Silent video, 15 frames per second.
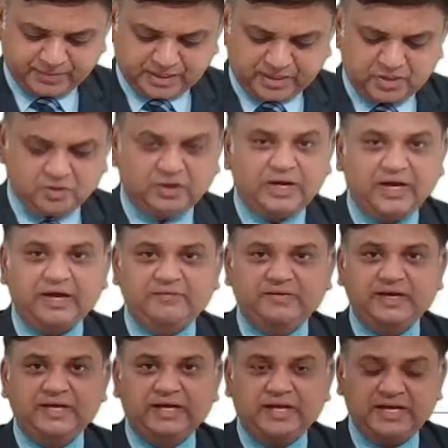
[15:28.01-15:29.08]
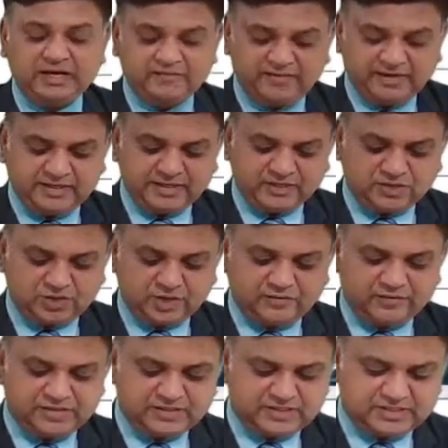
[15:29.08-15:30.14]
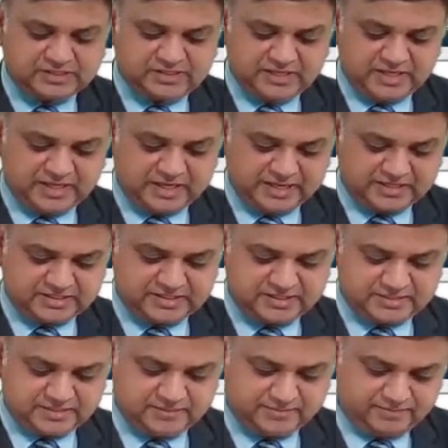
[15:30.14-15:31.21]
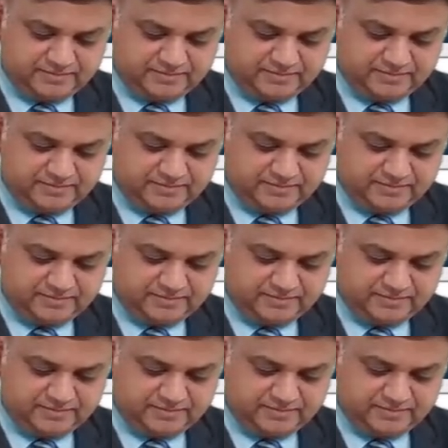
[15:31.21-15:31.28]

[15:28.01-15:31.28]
you have an advantage of 16 lakhs.